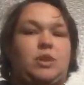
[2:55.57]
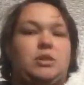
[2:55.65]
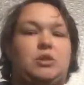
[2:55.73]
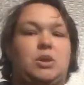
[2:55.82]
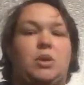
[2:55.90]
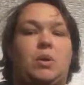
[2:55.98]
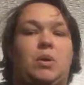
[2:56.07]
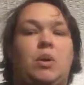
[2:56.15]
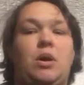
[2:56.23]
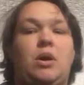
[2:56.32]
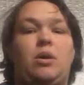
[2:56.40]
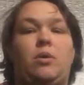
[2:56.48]
So
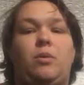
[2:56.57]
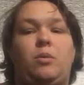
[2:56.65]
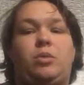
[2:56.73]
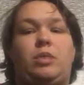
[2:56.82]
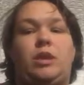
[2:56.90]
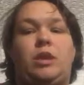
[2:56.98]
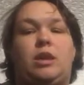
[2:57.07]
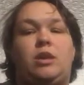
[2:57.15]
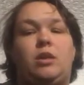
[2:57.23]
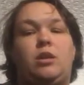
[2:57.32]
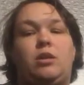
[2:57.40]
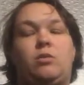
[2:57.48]

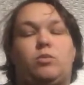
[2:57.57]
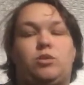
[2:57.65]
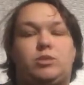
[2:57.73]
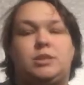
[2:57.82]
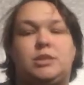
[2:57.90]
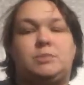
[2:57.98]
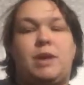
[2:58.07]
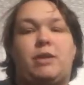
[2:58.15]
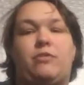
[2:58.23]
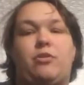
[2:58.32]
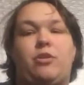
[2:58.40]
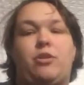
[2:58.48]
we're using this
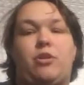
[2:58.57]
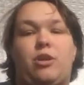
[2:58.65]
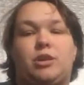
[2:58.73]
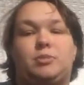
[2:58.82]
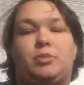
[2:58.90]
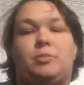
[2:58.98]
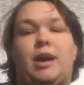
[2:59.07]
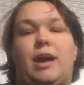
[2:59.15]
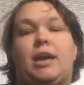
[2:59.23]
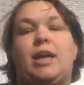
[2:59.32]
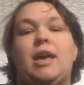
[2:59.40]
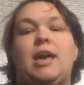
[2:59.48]
bag for her hospital
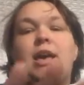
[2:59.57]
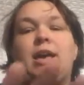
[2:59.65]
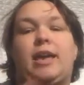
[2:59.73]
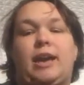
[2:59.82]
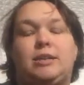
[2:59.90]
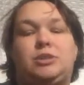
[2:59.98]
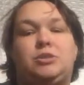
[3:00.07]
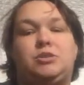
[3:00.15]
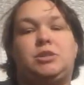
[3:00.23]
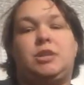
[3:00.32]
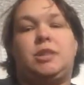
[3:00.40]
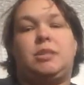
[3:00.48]
bag. Ken's
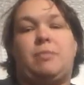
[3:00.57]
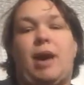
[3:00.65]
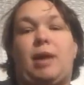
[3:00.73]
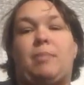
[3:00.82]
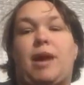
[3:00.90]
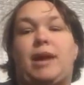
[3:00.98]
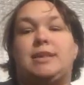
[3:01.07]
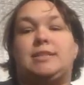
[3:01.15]
using the backpack